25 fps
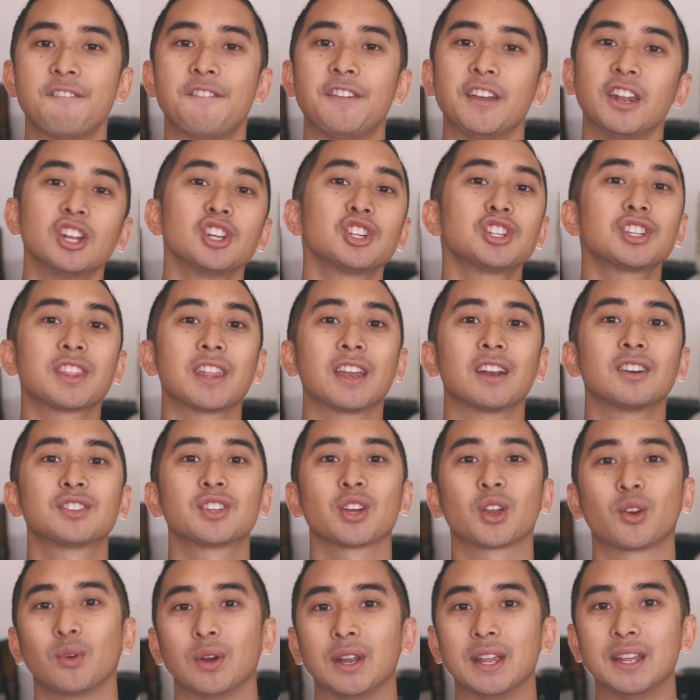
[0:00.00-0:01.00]
finished their
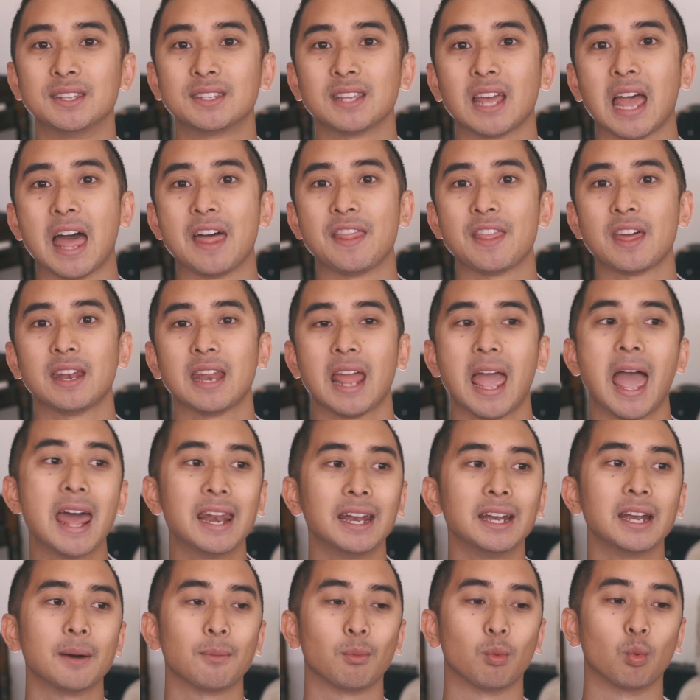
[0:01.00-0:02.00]
degrees and then
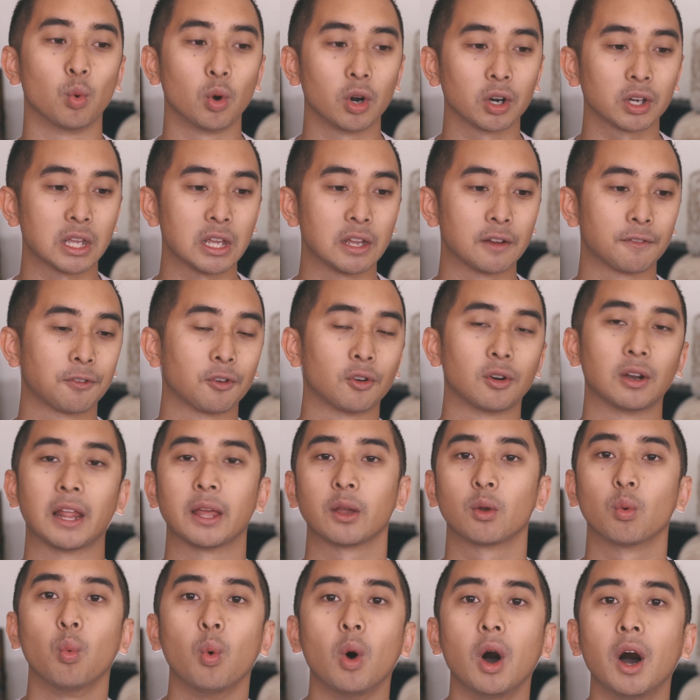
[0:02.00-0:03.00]
ended up working for
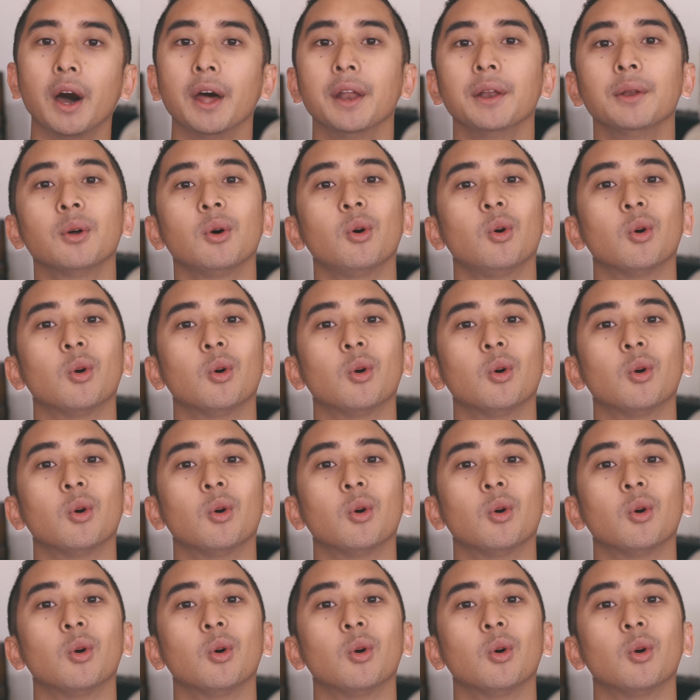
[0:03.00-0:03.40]
like one